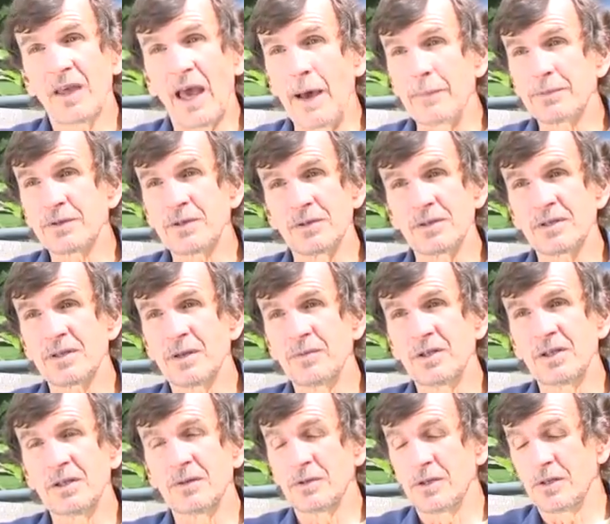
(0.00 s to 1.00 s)
capsules. I
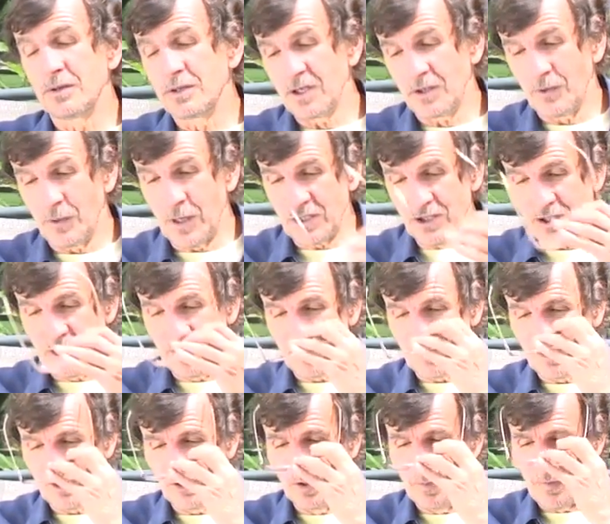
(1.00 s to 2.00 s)
mean, there, there's a question here
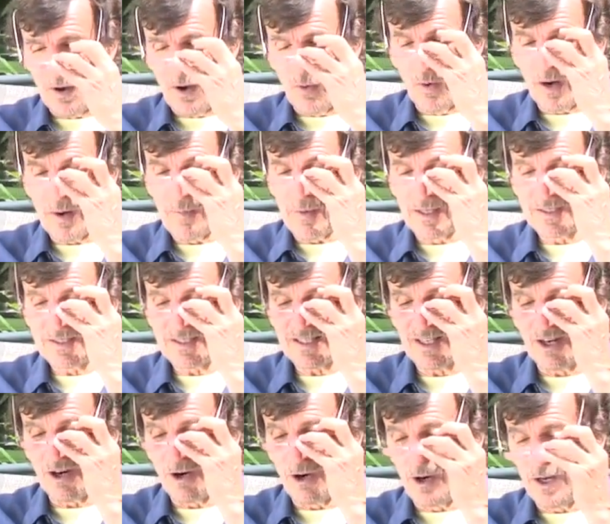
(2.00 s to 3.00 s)
too about what about
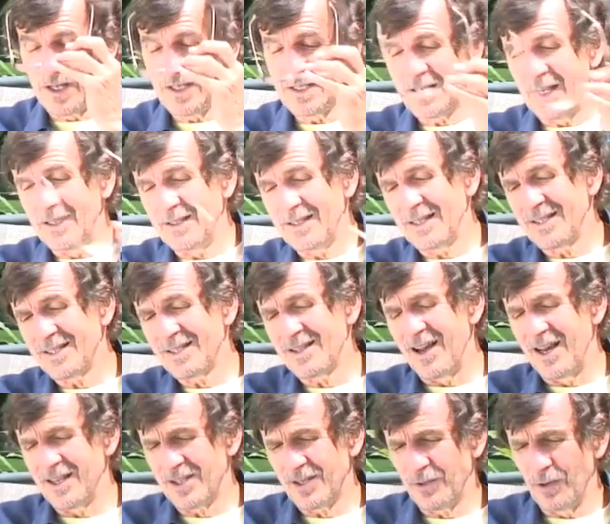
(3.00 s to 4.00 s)
steroids and
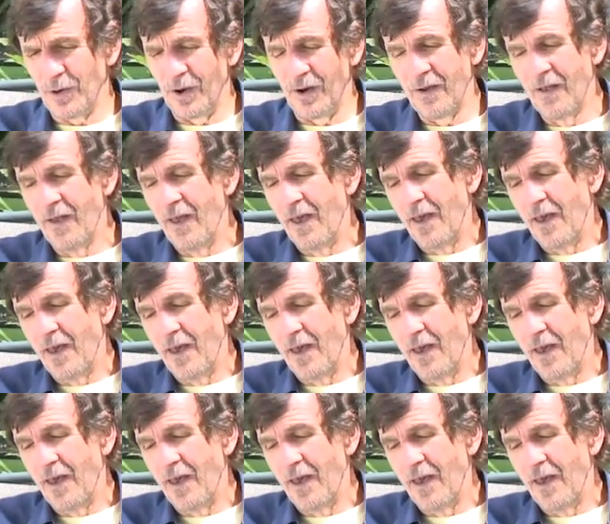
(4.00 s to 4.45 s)
testosterone?